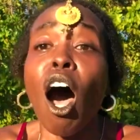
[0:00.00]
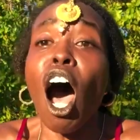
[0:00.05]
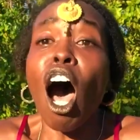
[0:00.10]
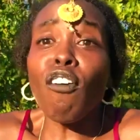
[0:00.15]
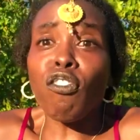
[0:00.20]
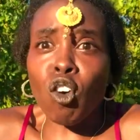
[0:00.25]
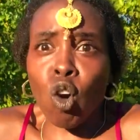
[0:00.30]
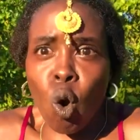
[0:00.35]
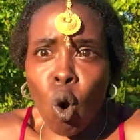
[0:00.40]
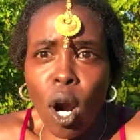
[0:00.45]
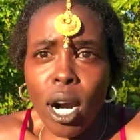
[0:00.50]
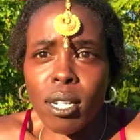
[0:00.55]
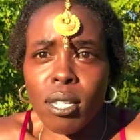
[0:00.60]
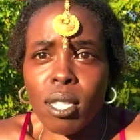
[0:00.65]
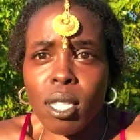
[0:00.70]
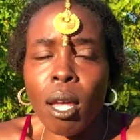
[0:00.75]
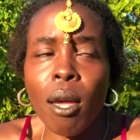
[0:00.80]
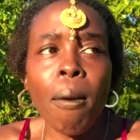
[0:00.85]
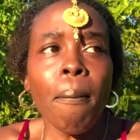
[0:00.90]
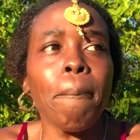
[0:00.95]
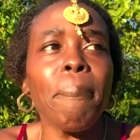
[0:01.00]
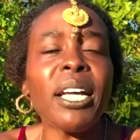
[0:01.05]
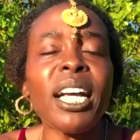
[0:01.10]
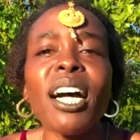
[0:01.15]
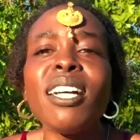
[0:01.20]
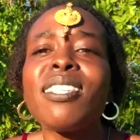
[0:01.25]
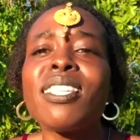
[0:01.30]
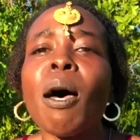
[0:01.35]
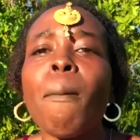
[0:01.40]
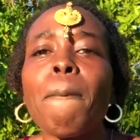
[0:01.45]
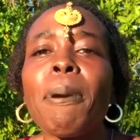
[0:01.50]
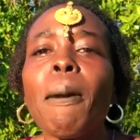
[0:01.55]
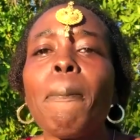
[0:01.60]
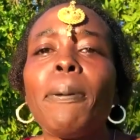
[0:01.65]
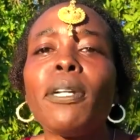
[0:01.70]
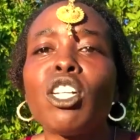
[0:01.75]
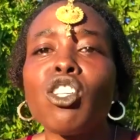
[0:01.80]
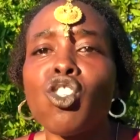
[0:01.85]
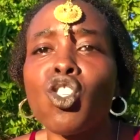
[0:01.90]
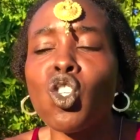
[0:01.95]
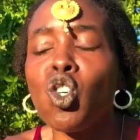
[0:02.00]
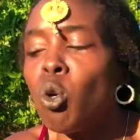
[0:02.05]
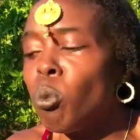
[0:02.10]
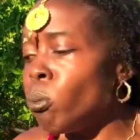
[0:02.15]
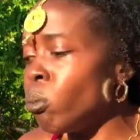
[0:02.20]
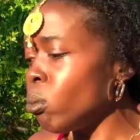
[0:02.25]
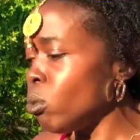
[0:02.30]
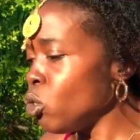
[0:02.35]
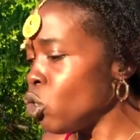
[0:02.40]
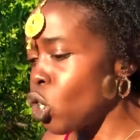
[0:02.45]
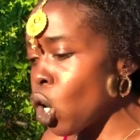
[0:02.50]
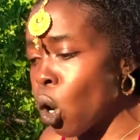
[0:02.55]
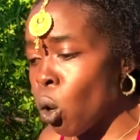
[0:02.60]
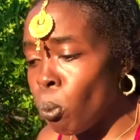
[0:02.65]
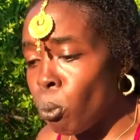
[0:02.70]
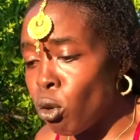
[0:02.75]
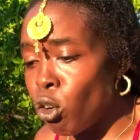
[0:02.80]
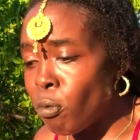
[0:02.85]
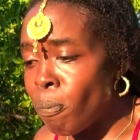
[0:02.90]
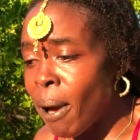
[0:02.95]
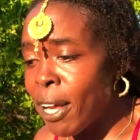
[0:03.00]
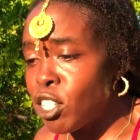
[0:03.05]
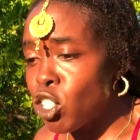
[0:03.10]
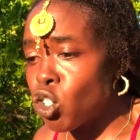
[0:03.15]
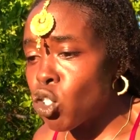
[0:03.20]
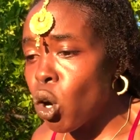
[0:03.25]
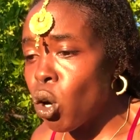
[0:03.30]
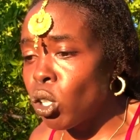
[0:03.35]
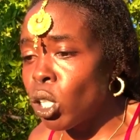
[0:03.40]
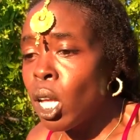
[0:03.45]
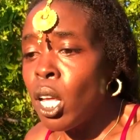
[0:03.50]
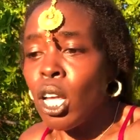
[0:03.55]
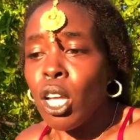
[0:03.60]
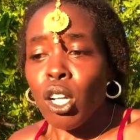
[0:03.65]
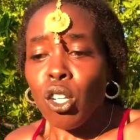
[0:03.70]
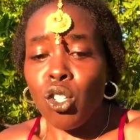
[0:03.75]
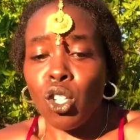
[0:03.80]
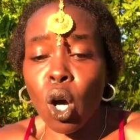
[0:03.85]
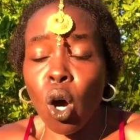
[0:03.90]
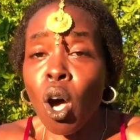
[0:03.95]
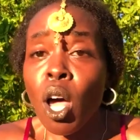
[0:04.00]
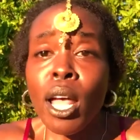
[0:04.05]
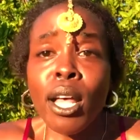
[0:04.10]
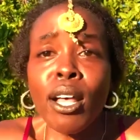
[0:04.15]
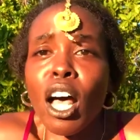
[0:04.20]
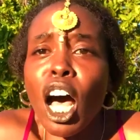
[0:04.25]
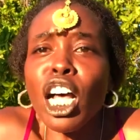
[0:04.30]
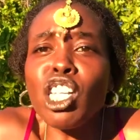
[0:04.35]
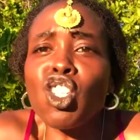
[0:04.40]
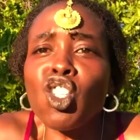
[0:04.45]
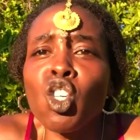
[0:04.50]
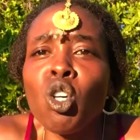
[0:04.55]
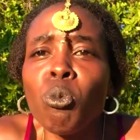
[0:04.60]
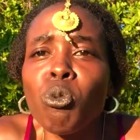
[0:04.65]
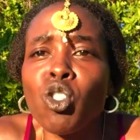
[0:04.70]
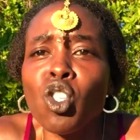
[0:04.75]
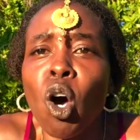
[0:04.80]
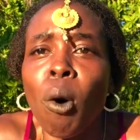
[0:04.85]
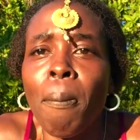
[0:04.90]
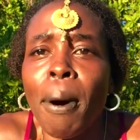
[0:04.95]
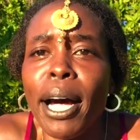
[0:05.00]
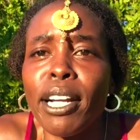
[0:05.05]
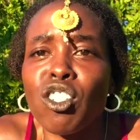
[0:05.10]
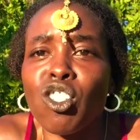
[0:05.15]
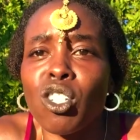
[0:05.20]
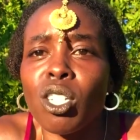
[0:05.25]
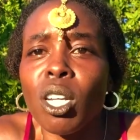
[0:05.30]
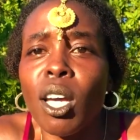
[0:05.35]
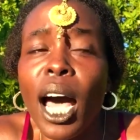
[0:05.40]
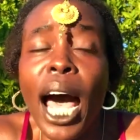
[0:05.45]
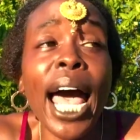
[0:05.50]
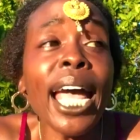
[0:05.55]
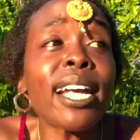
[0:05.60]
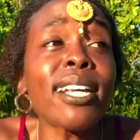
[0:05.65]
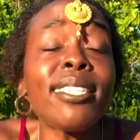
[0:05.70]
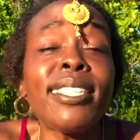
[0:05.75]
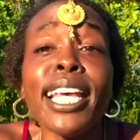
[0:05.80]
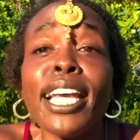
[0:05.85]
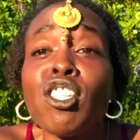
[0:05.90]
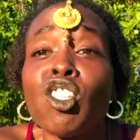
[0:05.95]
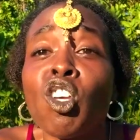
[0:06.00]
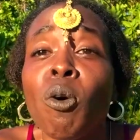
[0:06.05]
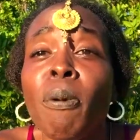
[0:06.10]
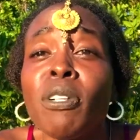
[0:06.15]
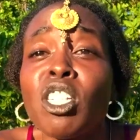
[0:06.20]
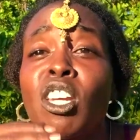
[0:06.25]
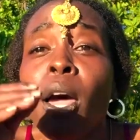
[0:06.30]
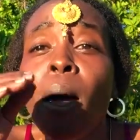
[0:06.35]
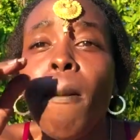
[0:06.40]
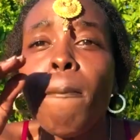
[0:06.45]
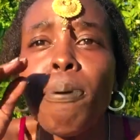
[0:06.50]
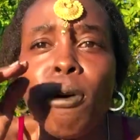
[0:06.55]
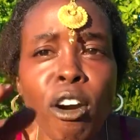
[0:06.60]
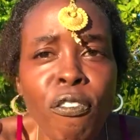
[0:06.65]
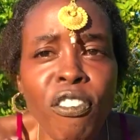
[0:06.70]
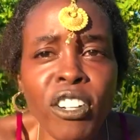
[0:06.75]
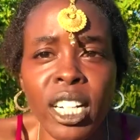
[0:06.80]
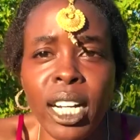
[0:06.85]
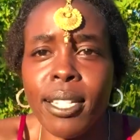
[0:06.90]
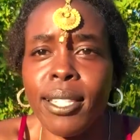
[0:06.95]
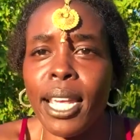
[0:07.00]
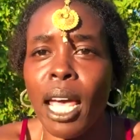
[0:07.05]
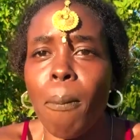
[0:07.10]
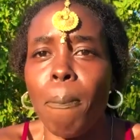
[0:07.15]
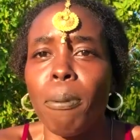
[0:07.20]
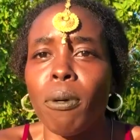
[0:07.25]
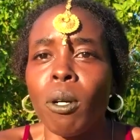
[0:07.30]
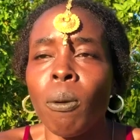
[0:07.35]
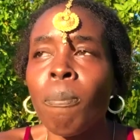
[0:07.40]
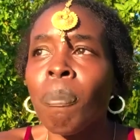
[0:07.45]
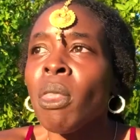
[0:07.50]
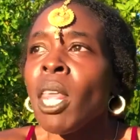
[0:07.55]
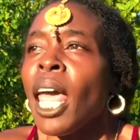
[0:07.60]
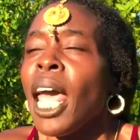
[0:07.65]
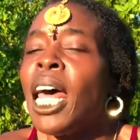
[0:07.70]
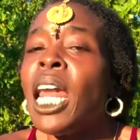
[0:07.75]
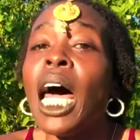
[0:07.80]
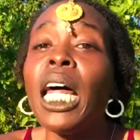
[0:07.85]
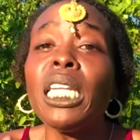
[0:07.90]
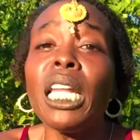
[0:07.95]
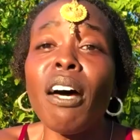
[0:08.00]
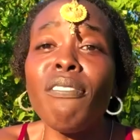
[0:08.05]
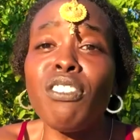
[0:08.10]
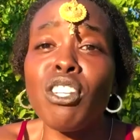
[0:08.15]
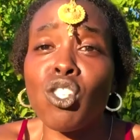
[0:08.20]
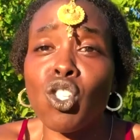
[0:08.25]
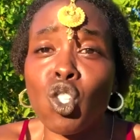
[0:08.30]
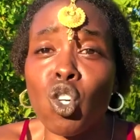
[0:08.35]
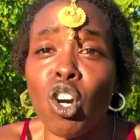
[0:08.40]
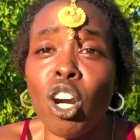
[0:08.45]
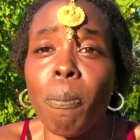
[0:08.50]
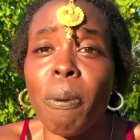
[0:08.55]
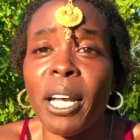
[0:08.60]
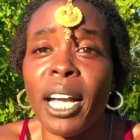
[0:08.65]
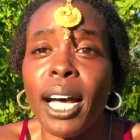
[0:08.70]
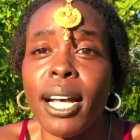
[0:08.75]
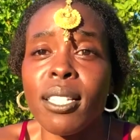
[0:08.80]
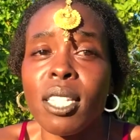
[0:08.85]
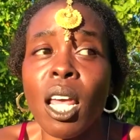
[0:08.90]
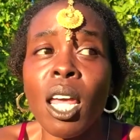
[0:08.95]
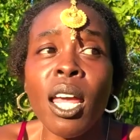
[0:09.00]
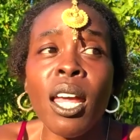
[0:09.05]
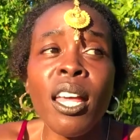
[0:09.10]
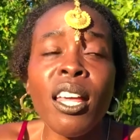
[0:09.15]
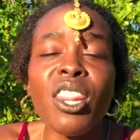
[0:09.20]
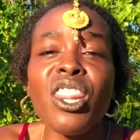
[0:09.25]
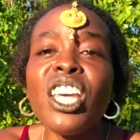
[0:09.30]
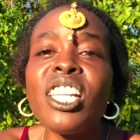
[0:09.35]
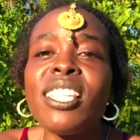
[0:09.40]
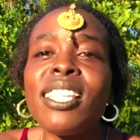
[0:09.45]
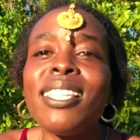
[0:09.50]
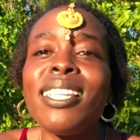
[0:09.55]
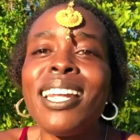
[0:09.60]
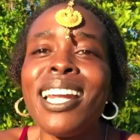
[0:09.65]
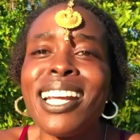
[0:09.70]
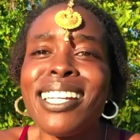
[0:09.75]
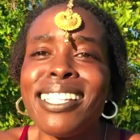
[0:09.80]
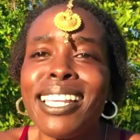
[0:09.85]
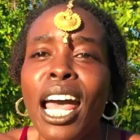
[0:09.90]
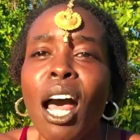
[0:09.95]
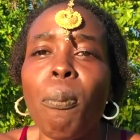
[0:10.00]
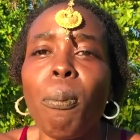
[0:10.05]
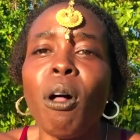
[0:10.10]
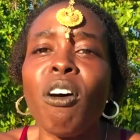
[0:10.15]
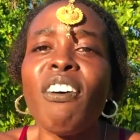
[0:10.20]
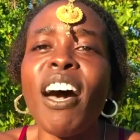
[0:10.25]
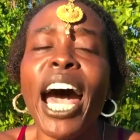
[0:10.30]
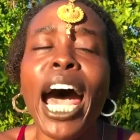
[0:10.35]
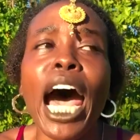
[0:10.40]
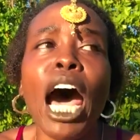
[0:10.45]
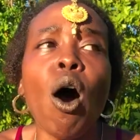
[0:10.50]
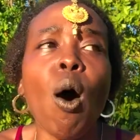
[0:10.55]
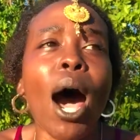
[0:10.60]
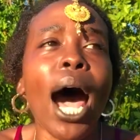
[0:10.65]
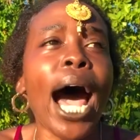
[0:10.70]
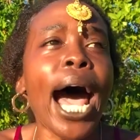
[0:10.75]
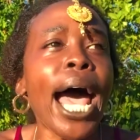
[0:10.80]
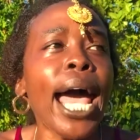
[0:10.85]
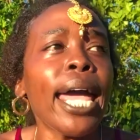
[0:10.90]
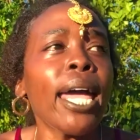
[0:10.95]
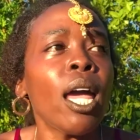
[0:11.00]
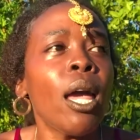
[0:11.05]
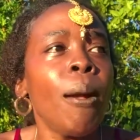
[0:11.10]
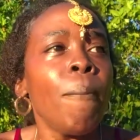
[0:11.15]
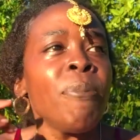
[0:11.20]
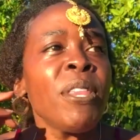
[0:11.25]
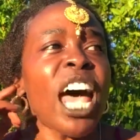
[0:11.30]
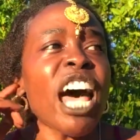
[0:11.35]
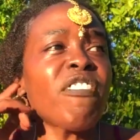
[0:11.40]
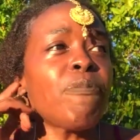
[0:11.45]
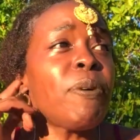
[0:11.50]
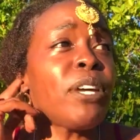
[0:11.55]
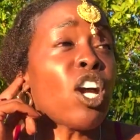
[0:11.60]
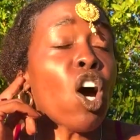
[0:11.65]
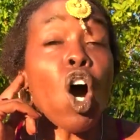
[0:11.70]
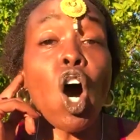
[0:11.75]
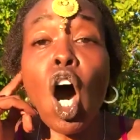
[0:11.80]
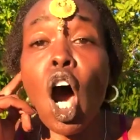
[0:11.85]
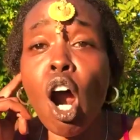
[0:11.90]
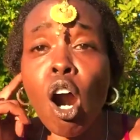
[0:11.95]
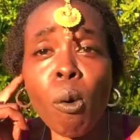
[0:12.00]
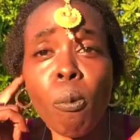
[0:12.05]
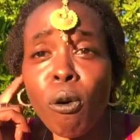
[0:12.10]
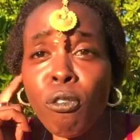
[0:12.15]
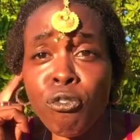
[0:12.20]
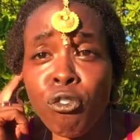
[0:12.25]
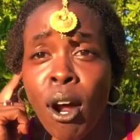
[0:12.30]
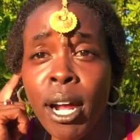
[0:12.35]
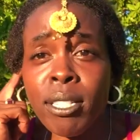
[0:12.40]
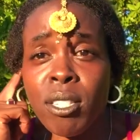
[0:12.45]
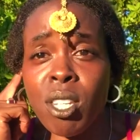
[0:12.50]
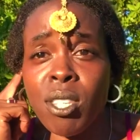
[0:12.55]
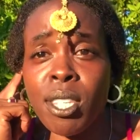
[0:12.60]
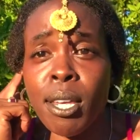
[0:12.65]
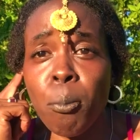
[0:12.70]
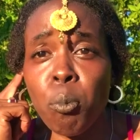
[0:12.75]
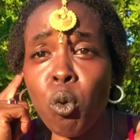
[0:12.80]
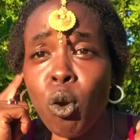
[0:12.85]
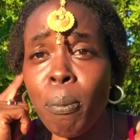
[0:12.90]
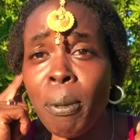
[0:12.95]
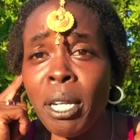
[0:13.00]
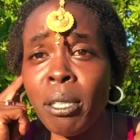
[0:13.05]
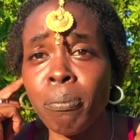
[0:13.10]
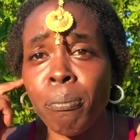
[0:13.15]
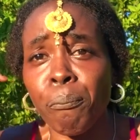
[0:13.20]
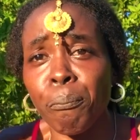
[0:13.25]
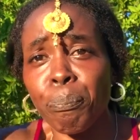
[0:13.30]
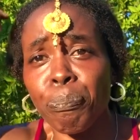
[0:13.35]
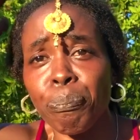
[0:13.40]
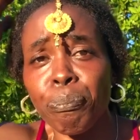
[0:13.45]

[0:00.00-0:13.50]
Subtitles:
Of course, because some people assume, don't move my stroll, don't assume so much. I can say so much. Perfect example. And I love this story because this is an example of how I have been a horrible friend to some women